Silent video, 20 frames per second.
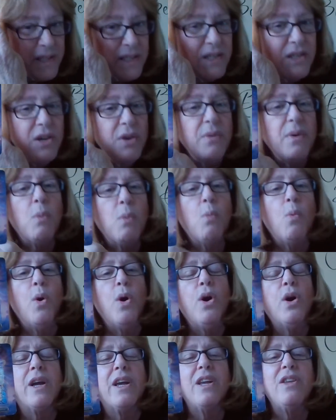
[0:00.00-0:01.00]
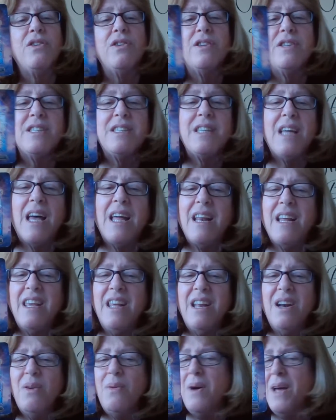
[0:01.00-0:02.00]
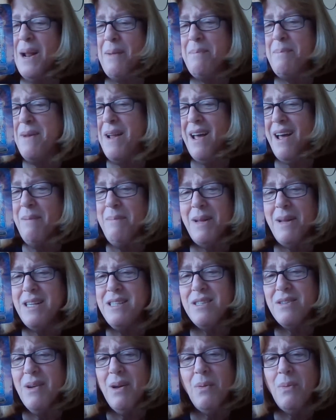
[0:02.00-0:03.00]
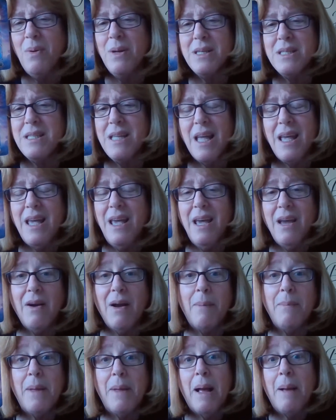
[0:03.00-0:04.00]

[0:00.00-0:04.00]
you're at work and you're deciding, you know what, I'm not sure I want to stay here.